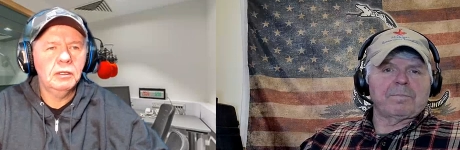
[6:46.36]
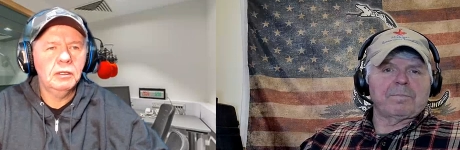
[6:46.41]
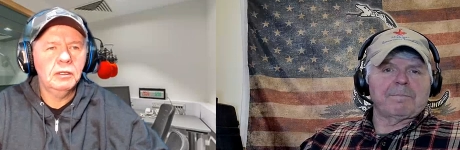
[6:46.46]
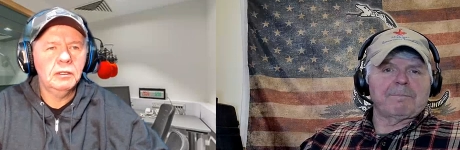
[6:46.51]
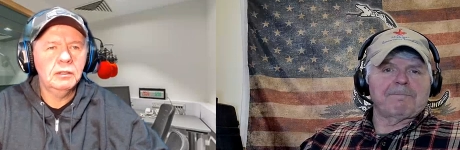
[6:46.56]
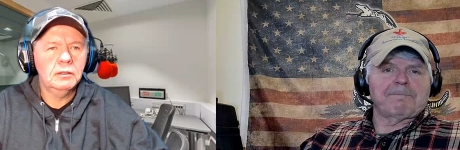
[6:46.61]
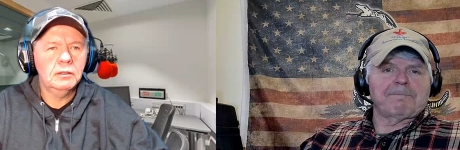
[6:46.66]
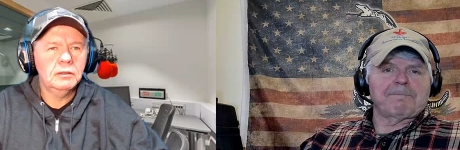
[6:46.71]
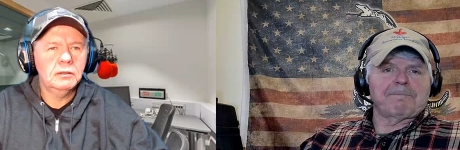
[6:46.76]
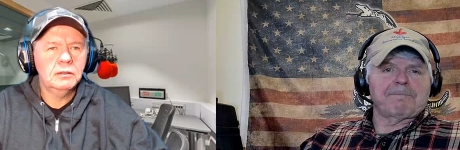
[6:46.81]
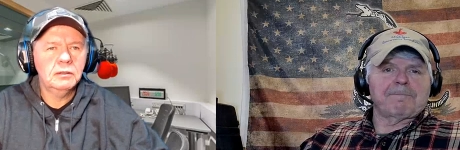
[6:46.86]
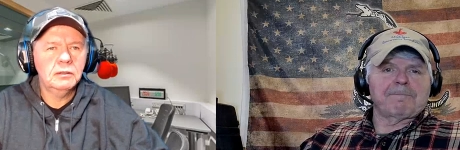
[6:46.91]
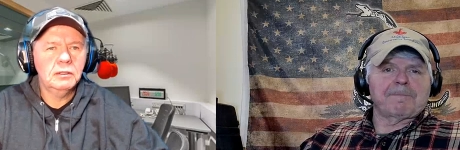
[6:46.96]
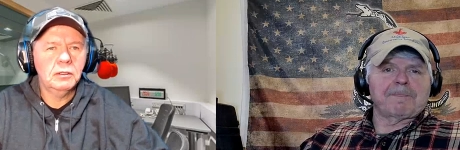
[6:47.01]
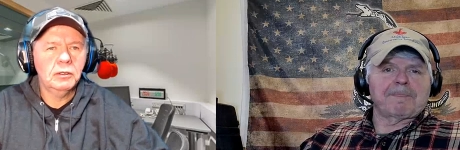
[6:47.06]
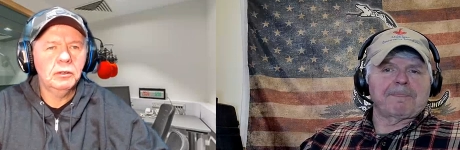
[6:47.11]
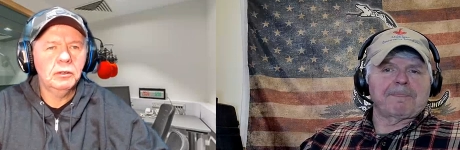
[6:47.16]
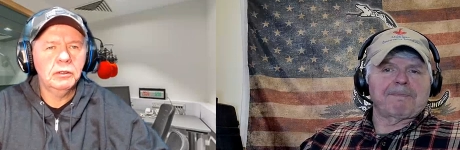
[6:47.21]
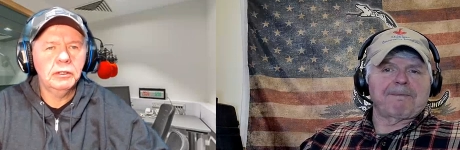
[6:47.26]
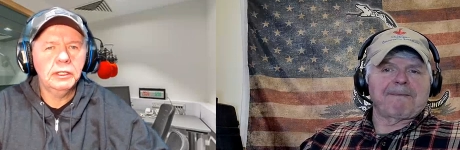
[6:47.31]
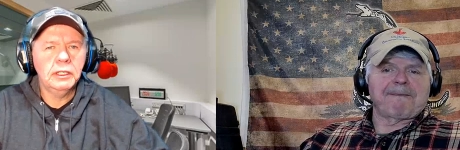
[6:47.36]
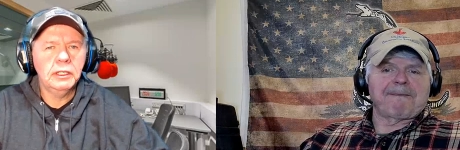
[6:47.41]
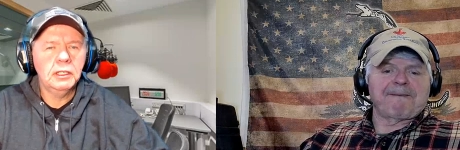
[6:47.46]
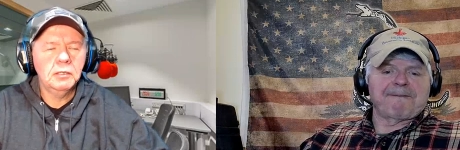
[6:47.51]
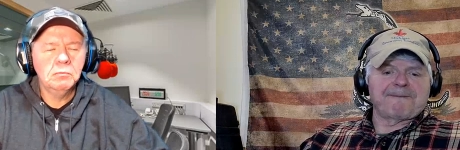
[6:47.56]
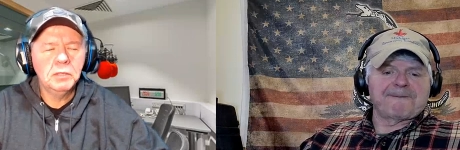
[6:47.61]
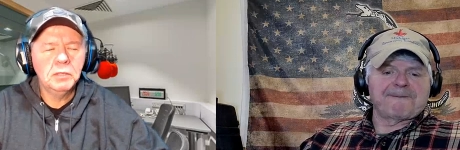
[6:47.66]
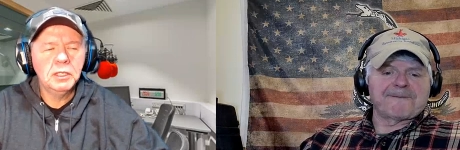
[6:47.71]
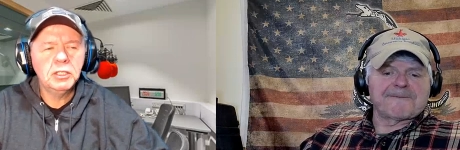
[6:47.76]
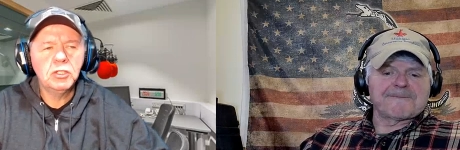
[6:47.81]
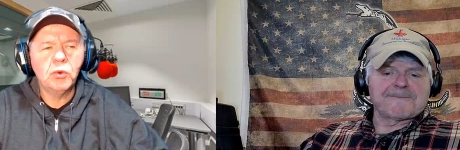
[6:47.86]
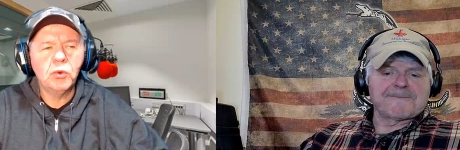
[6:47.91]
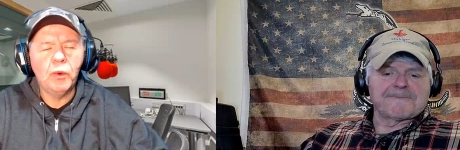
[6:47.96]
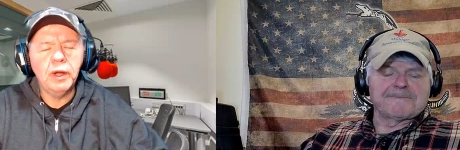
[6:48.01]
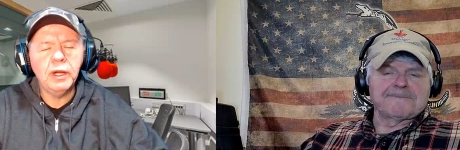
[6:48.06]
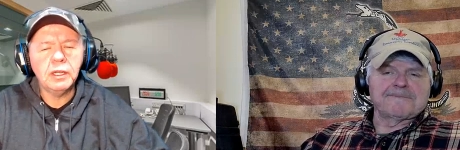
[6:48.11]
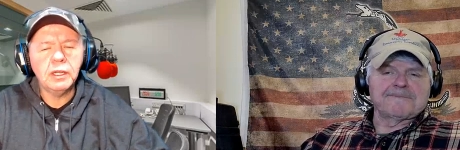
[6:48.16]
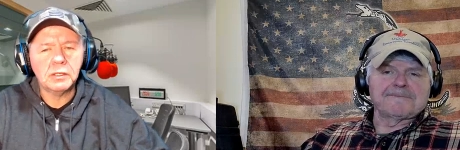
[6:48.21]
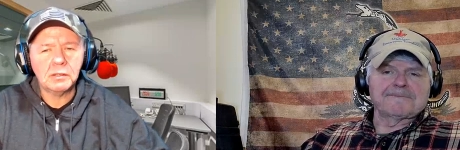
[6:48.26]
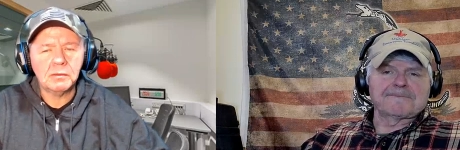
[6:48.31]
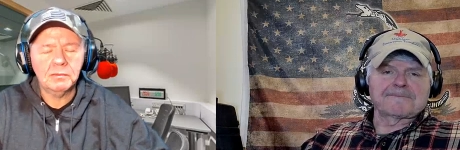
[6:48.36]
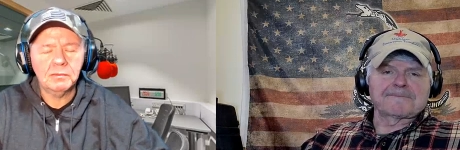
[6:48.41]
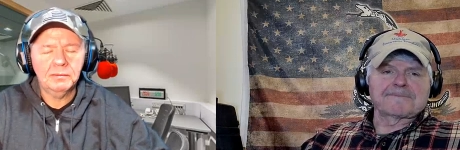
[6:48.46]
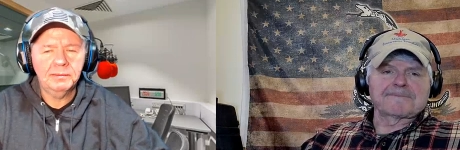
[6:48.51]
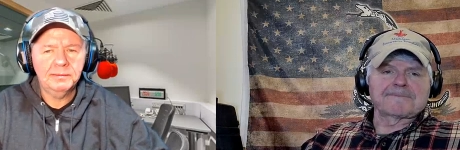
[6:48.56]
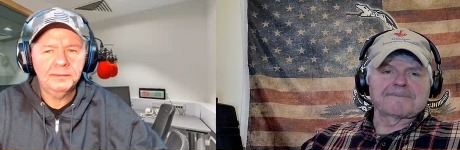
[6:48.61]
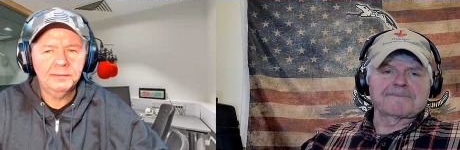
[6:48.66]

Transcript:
Speaker 1: uh, early in the mid 20s.